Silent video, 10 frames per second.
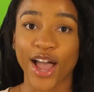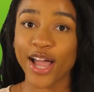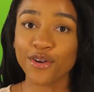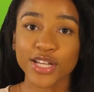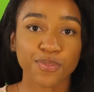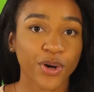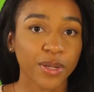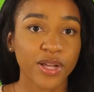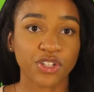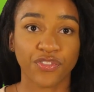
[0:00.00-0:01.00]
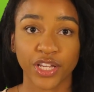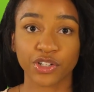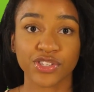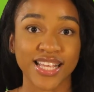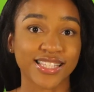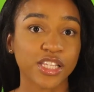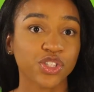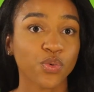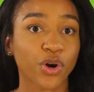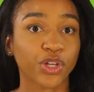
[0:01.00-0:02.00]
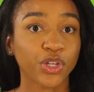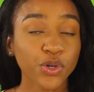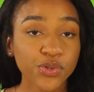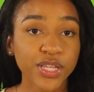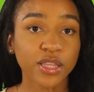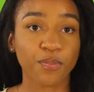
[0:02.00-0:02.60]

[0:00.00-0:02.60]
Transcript: The IRS pretty much figures that since you are using